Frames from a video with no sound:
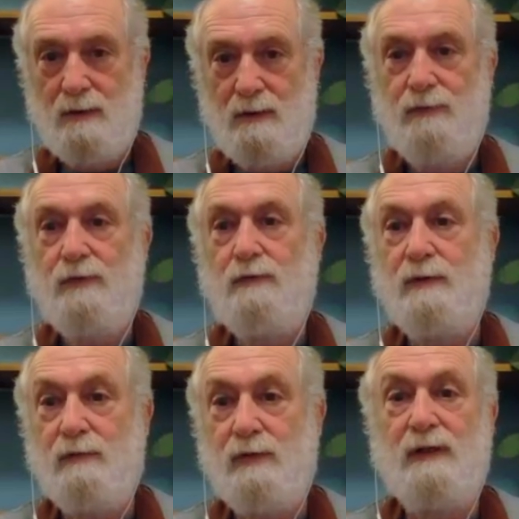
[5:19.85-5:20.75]
of who
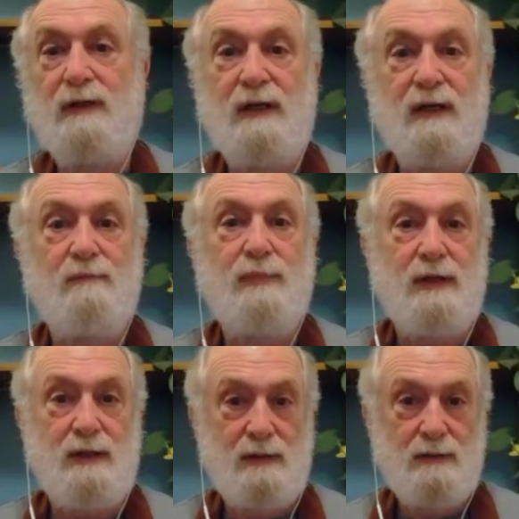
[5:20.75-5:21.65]
we really can be.